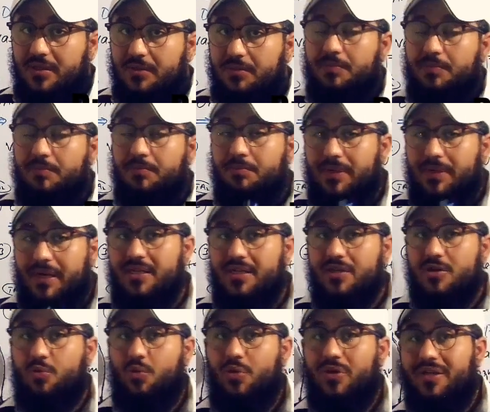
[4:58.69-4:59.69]
the
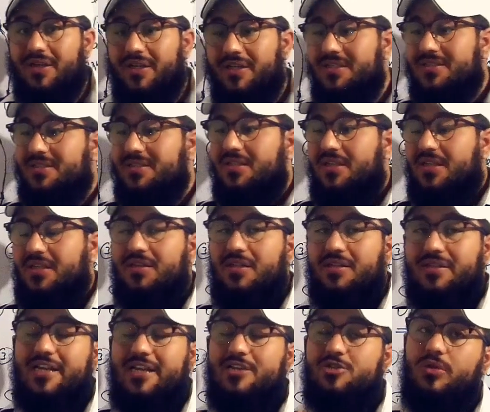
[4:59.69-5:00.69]
blood when it is in the
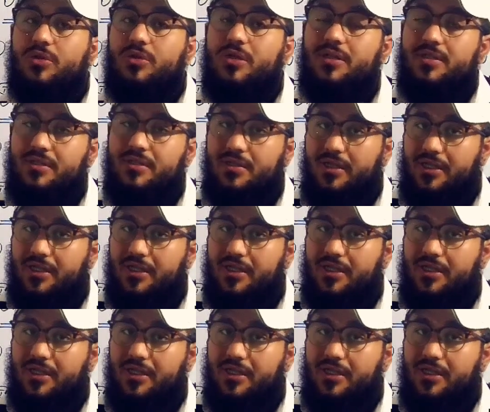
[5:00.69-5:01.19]
diastolic